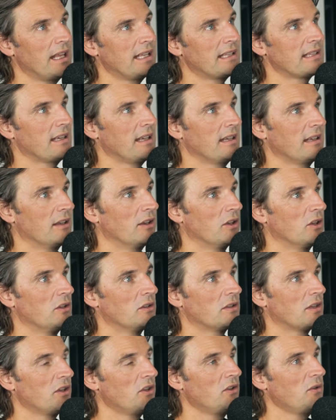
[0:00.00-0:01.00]
let's say,
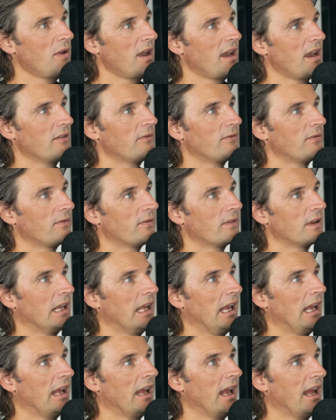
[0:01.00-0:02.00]
so you have,
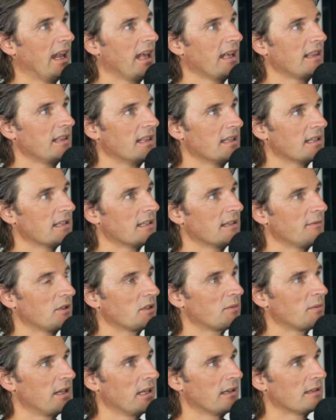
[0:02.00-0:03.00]
and I think this is a
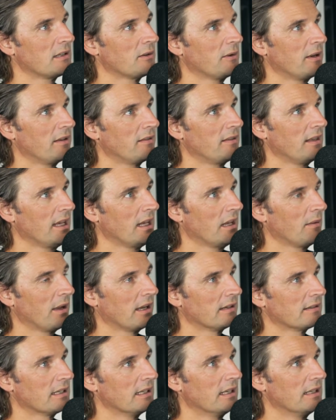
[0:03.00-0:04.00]
much nicer way of thinking
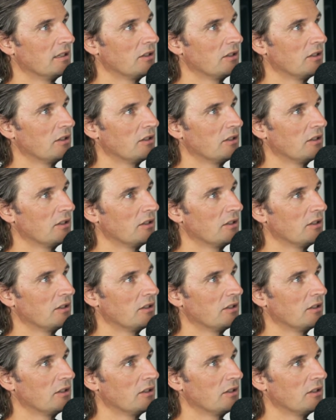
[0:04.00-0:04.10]
about it,